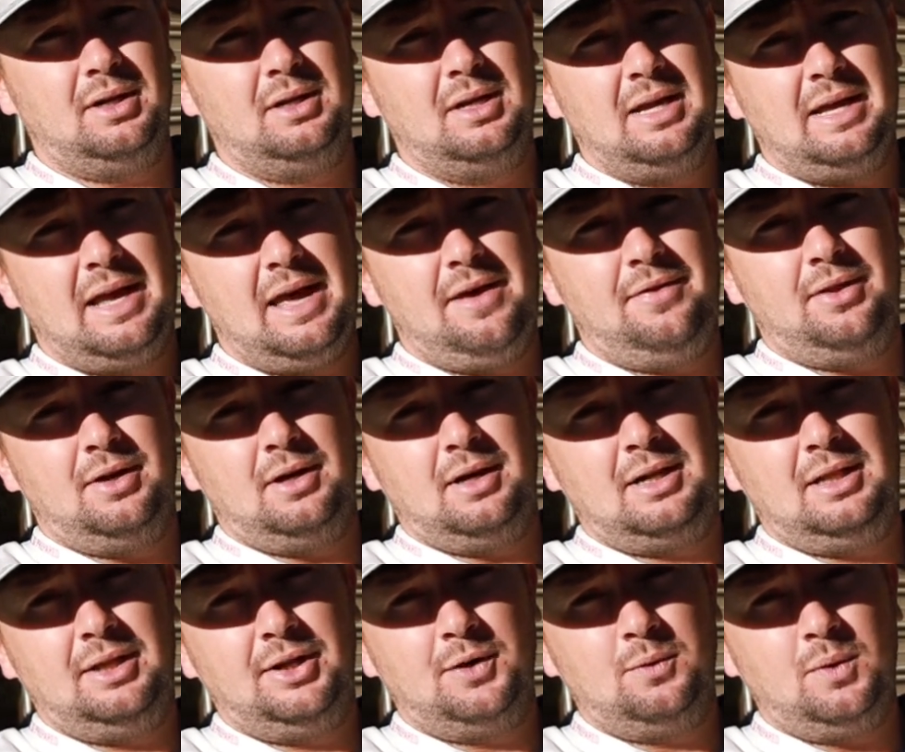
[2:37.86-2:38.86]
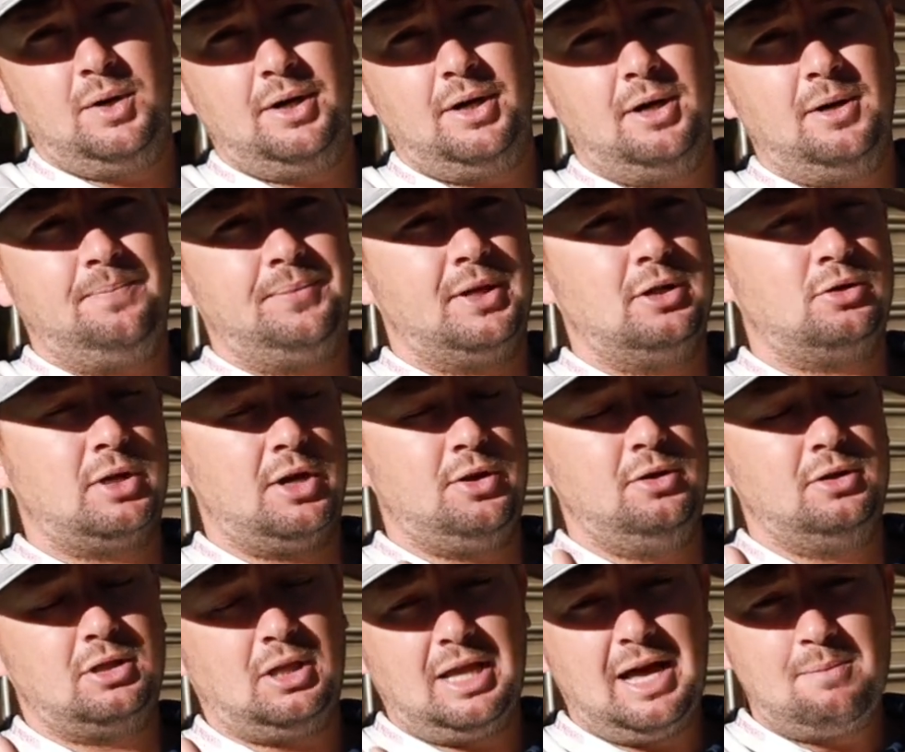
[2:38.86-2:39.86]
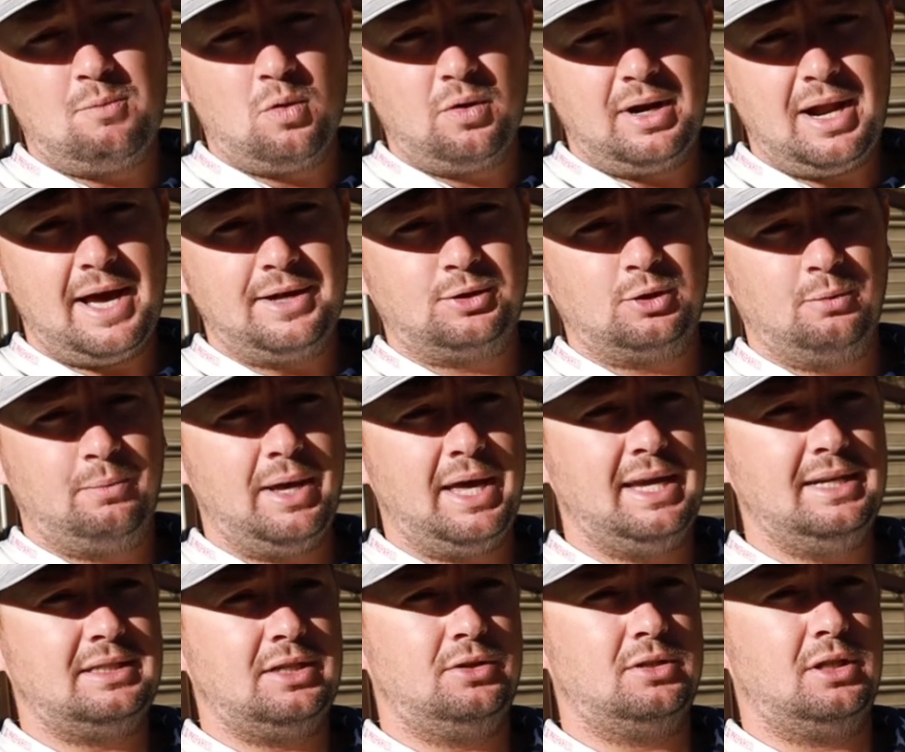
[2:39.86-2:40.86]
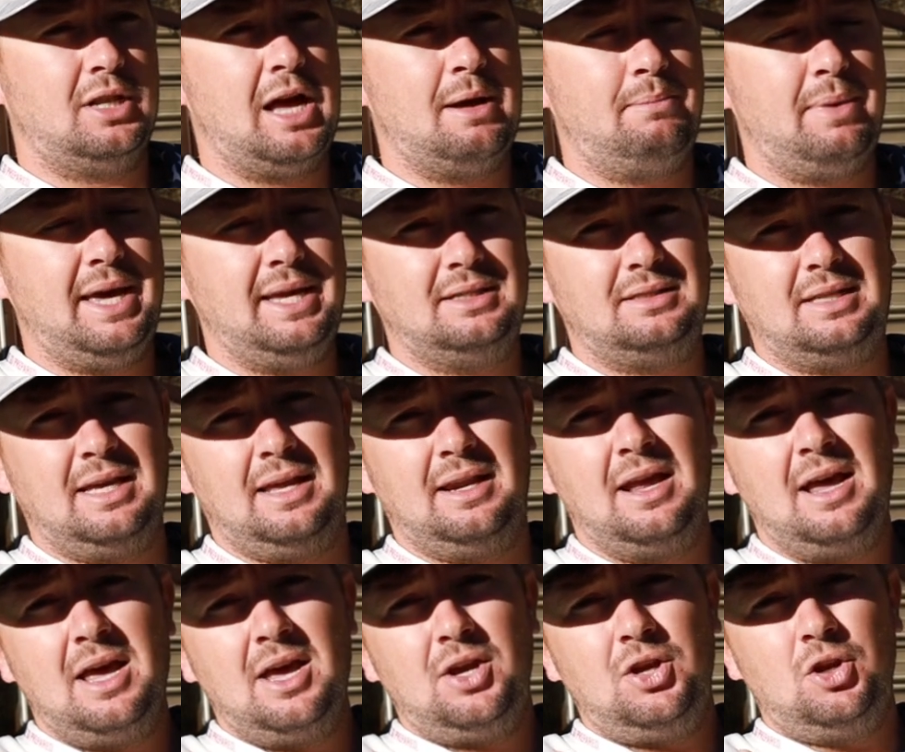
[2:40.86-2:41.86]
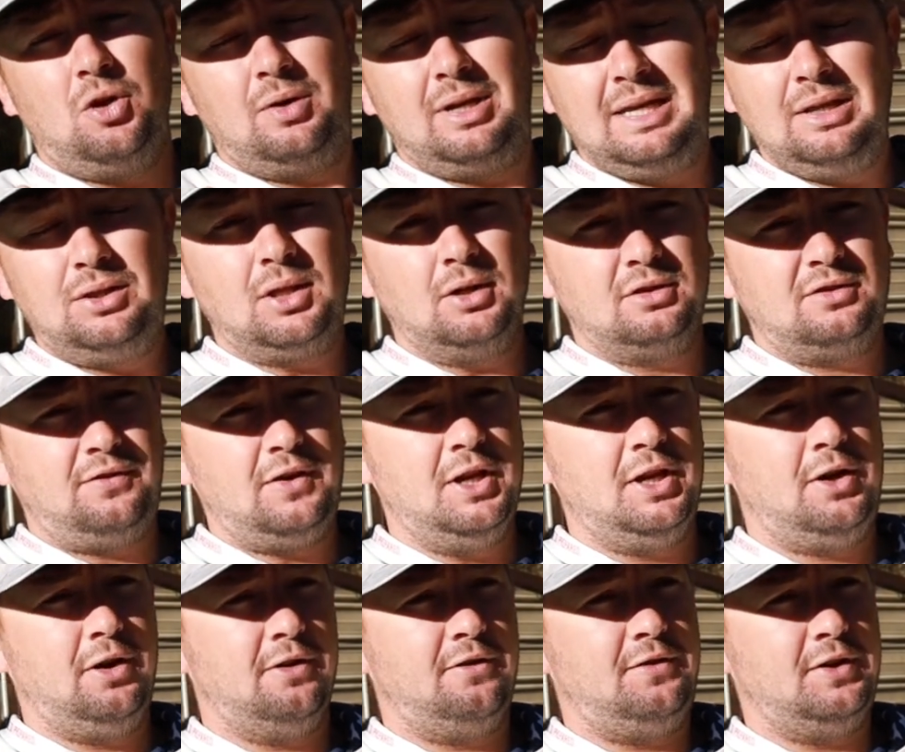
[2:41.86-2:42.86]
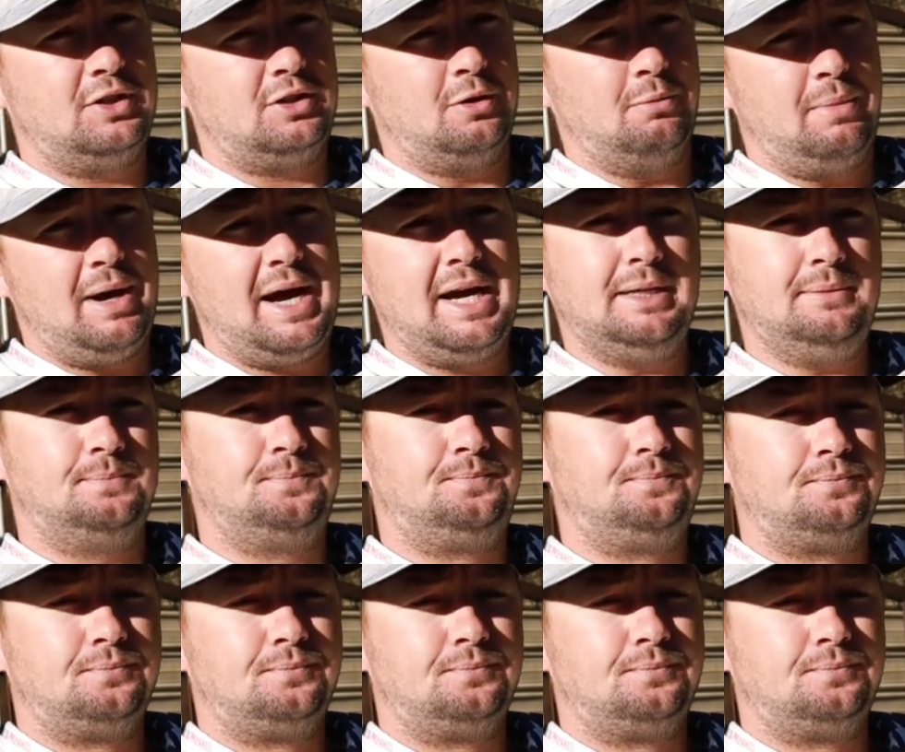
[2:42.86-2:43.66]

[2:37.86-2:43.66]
the in the clear water, so I use a lot more natural baits. I use a lot baits that, you know, get those finickier fish to bite.